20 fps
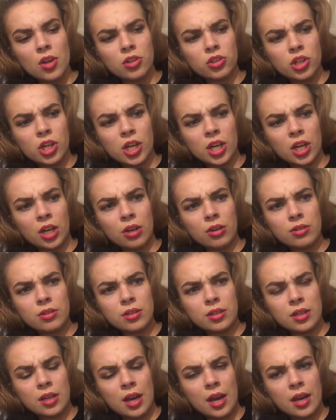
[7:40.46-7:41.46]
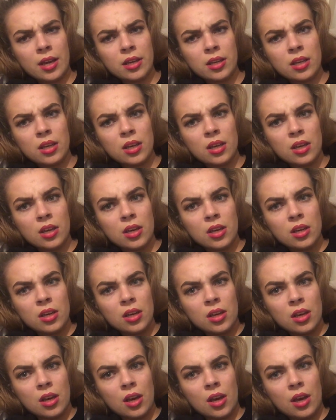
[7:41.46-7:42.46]
drank loads today.
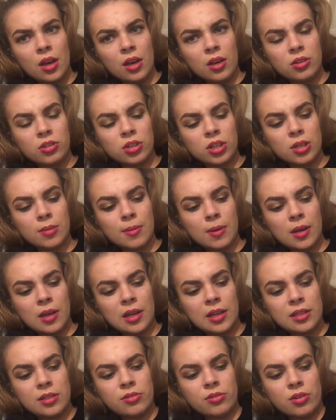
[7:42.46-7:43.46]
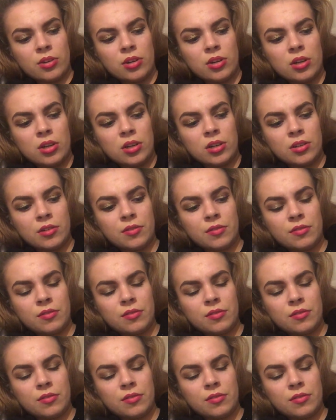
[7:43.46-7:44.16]
I drank about a litre and a half,